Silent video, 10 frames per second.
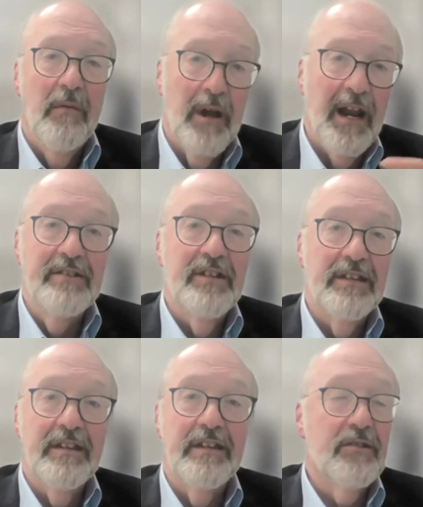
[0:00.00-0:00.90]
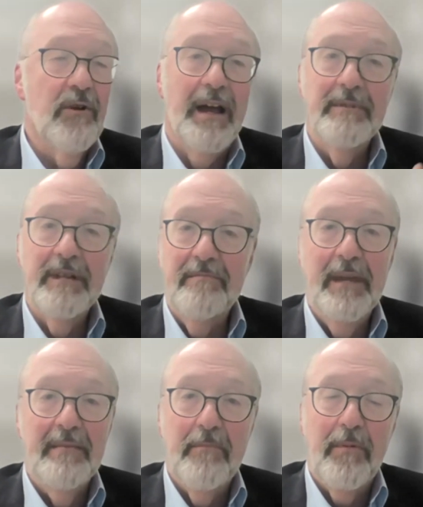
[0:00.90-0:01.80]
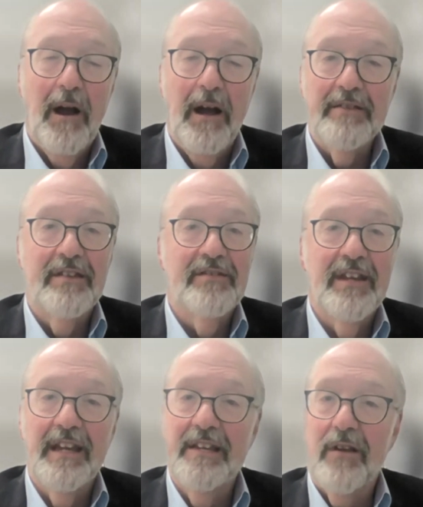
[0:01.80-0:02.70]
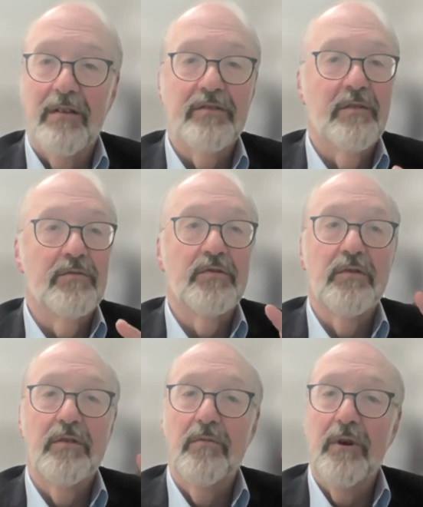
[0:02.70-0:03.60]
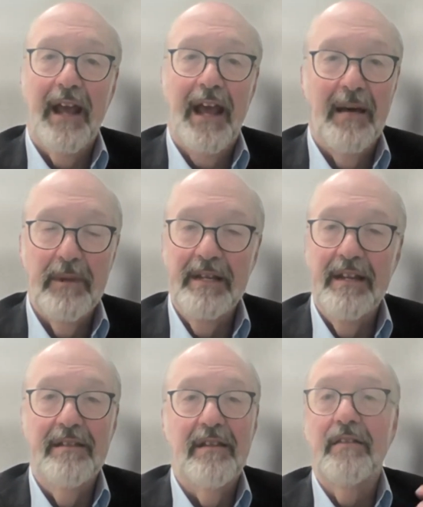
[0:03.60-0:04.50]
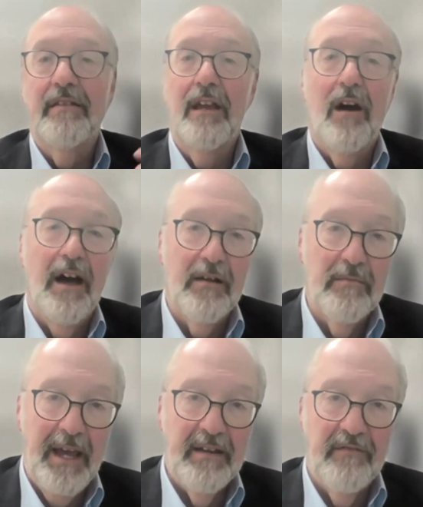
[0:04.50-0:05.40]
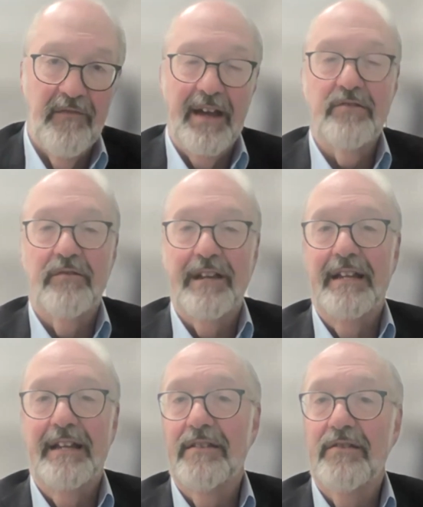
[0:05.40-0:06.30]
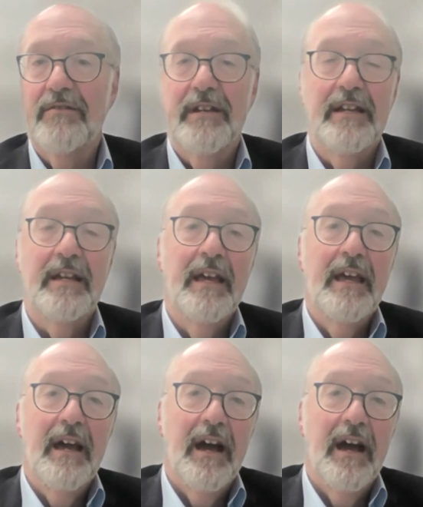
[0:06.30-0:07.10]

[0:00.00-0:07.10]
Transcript: And what I just described in meat processing is also true what happened in the auto manufacturing industry,